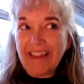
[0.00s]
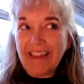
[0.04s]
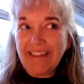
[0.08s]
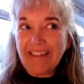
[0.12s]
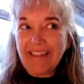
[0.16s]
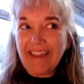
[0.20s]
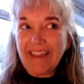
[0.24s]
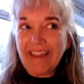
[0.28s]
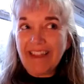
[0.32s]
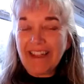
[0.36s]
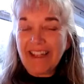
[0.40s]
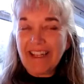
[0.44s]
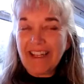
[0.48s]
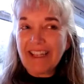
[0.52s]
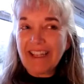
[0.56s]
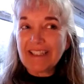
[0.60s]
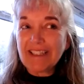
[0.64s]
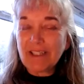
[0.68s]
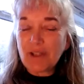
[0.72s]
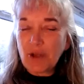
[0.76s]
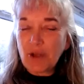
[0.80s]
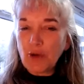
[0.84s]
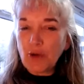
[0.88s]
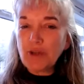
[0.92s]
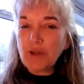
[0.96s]
that it's
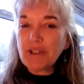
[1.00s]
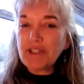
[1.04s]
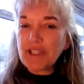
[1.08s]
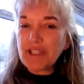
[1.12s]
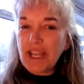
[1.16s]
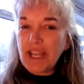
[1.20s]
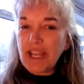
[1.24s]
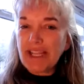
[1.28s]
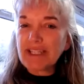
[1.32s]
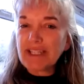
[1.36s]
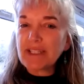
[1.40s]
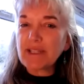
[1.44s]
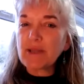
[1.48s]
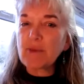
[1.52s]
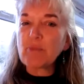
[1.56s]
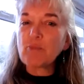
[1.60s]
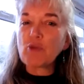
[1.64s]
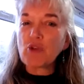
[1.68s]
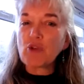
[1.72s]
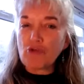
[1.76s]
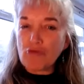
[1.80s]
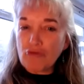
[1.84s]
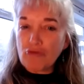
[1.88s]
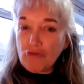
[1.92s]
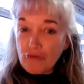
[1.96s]
going to take
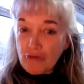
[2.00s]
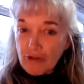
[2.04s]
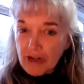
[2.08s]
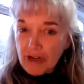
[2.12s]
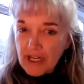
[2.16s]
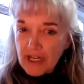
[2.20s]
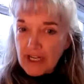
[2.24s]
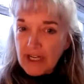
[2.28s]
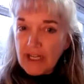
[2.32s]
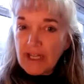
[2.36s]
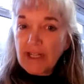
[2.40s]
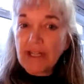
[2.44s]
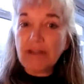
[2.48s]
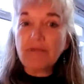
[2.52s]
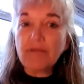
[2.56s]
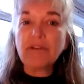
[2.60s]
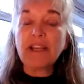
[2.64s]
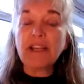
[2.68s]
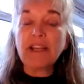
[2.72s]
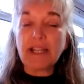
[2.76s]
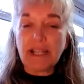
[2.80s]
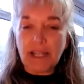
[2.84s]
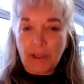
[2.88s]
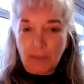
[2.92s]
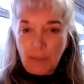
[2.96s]
something really,
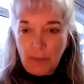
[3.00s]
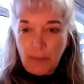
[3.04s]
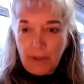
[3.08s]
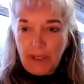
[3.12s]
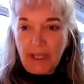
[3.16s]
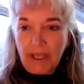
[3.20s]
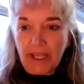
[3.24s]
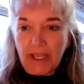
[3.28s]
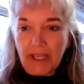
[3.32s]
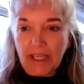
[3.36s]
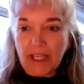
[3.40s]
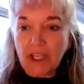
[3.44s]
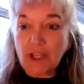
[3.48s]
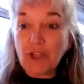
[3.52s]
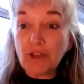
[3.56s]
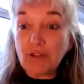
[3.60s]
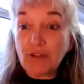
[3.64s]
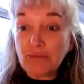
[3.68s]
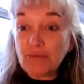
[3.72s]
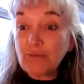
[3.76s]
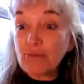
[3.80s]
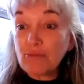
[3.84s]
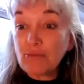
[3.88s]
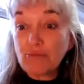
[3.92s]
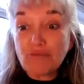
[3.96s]
really big
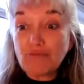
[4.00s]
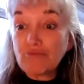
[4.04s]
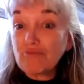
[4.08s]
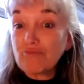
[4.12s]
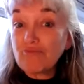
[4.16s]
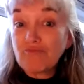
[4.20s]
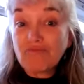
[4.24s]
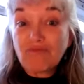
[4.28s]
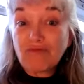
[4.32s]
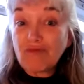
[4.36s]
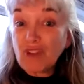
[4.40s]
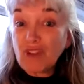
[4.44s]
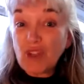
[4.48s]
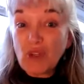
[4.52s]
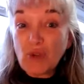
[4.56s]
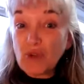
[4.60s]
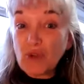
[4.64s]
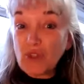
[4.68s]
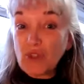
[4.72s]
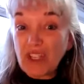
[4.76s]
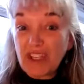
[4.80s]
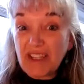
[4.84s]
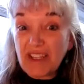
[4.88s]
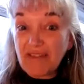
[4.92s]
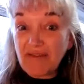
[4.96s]
for you
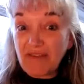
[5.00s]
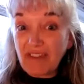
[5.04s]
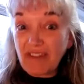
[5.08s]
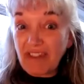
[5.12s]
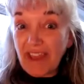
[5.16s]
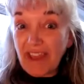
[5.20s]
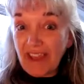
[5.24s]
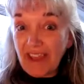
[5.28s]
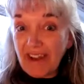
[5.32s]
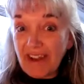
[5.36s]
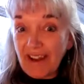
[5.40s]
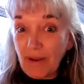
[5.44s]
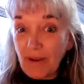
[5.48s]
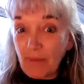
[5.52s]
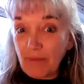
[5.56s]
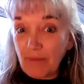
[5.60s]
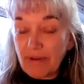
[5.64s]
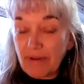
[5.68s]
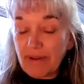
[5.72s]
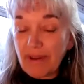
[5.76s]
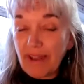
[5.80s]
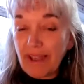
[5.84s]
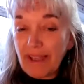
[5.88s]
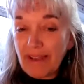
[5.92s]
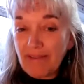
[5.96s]
to give that up,
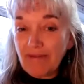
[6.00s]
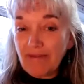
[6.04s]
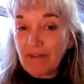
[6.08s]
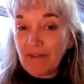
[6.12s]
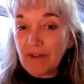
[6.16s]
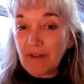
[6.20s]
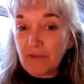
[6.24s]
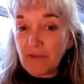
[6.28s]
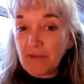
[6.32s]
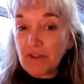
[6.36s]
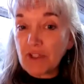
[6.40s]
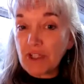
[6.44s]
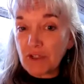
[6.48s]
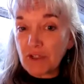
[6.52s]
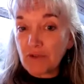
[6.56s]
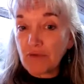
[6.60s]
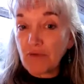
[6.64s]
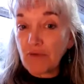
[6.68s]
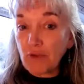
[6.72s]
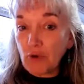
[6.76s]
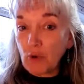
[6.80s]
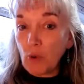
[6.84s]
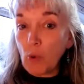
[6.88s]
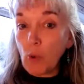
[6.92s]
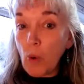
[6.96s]
even if just
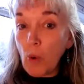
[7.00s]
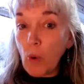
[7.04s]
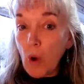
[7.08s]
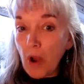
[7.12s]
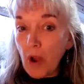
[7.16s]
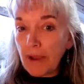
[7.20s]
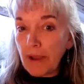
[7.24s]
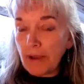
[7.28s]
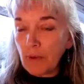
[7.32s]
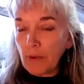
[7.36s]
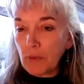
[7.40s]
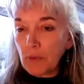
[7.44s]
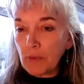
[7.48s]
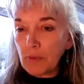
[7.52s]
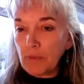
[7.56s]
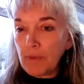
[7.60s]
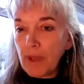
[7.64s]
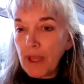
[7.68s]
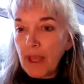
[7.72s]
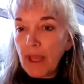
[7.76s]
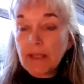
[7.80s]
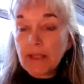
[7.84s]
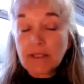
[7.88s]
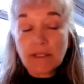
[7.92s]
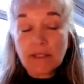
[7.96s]
for a while.
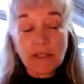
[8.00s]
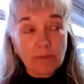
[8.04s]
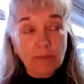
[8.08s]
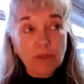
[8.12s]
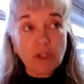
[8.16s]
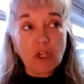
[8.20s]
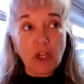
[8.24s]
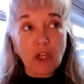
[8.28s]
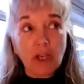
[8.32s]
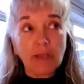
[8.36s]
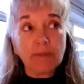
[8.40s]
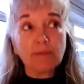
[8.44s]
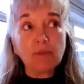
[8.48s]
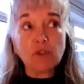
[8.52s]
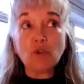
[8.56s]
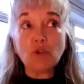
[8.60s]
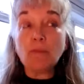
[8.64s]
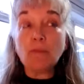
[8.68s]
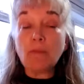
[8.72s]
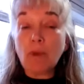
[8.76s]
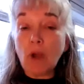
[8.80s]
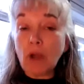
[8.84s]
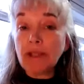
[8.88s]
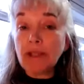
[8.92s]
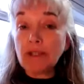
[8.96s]
And sometimes you
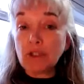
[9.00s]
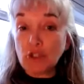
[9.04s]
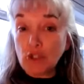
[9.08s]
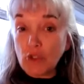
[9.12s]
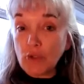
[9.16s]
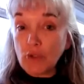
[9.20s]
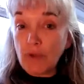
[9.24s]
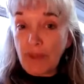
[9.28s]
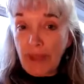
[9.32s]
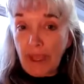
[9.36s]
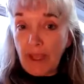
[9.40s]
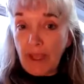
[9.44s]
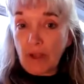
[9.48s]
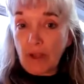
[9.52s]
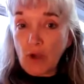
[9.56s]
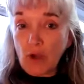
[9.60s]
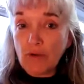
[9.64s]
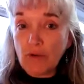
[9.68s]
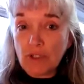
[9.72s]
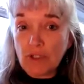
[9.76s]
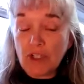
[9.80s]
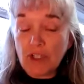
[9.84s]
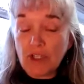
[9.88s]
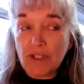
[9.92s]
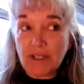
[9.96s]
might do that
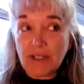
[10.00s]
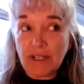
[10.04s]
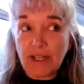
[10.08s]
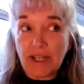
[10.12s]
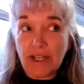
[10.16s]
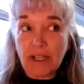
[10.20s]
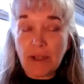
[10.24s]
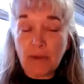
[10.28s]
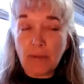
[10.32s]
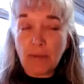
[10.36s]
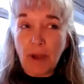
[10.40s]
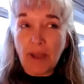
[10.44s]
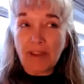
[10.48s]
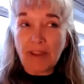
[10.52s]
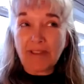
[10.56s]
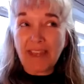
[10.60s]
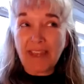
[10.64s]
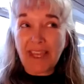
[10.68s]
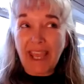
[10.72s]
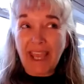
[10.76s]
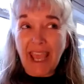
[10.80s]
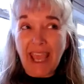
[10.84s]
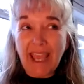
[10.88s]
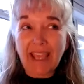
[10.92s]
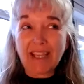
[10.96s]
consciously. You might
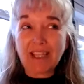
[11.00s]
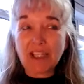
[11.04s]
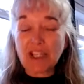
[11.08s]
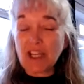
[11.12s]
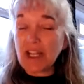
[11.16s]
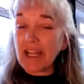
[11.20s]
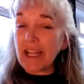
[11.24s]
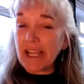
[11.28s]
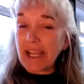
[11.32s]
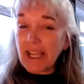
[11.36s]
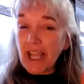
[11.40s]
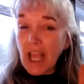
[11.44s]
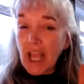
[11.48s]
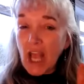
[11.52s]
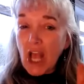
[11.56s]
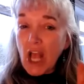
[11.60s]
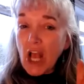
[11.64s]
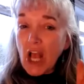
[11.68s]
think, actually,